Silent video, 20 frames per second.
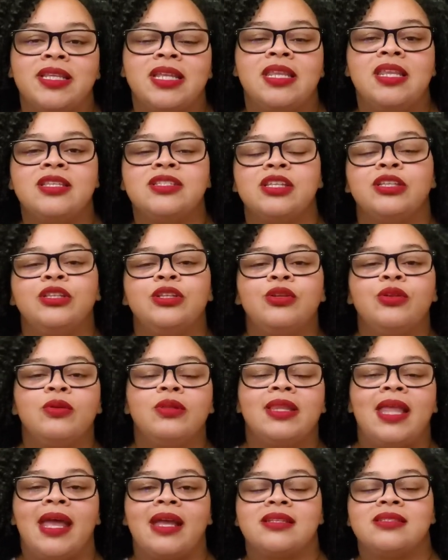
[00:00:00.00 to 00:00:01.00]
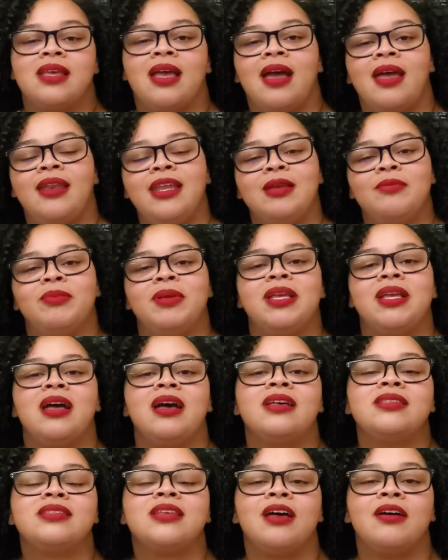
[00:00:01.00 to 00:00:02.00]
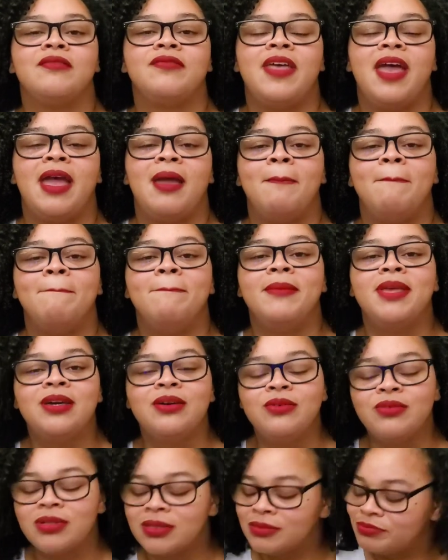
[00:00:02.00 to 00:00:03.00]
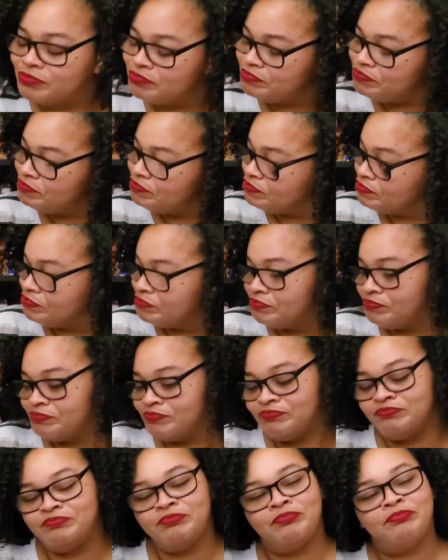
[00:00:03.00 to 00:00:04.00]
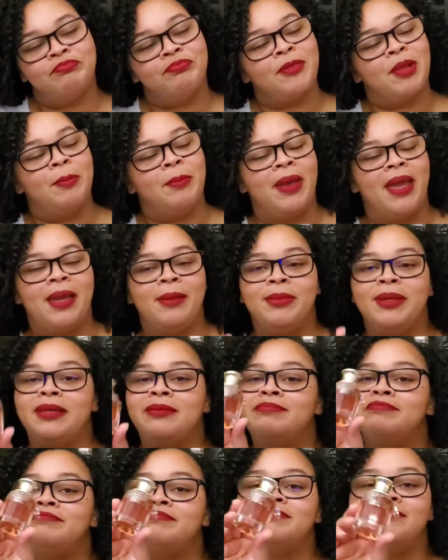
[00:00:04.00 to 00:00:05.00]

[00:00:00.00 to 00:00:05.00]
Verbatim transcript: And it's a little lactonic because of that milk. Baby,